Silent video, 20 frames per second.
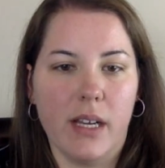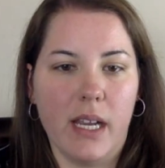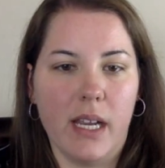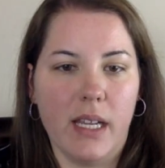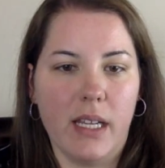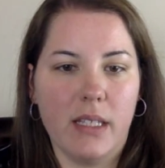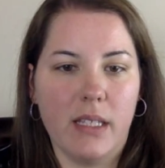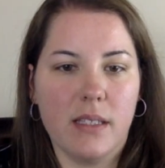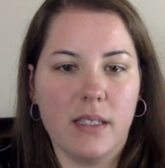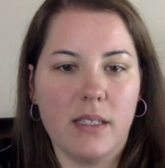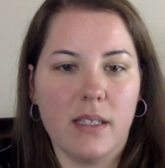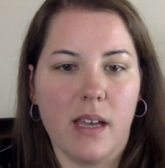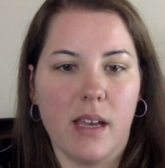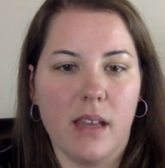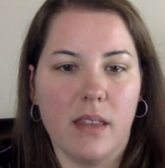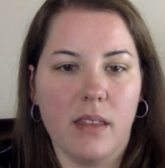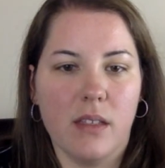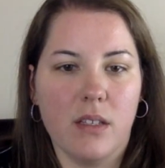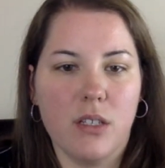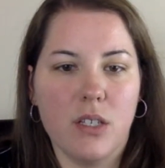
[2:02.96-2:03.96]
and it's
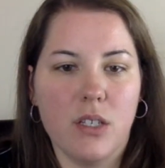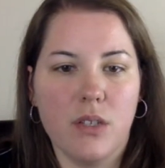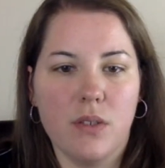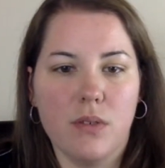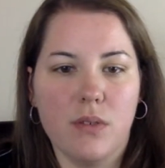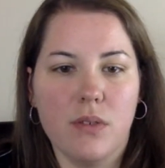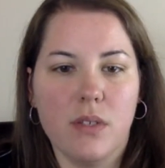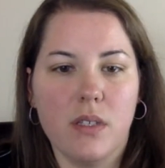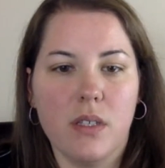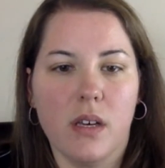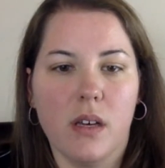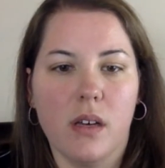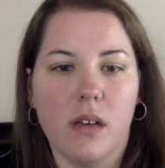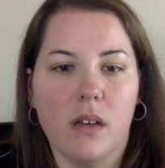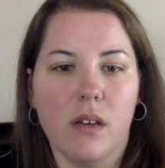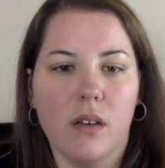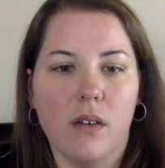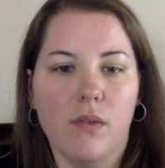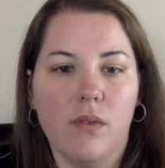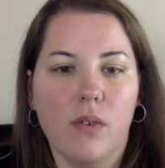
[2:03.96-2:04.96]
got the juice
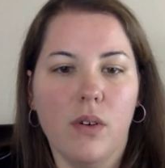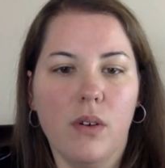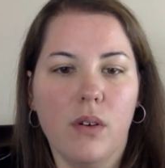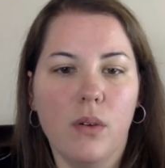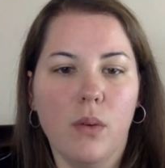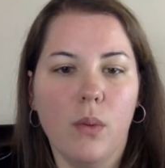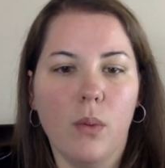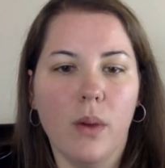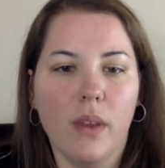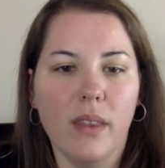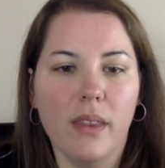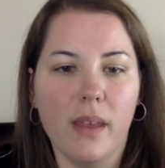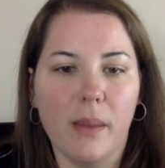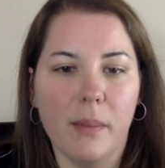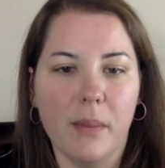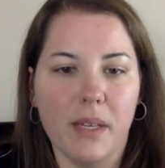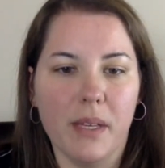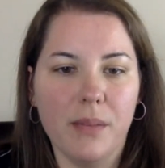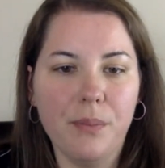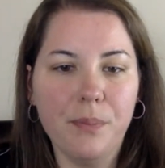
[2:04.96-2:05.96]
of one
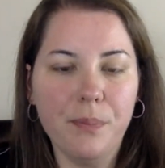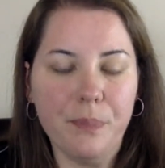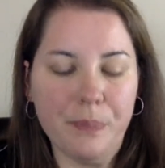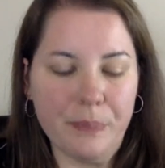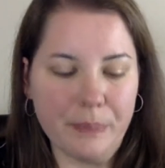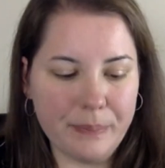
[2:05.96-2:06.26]
lemon.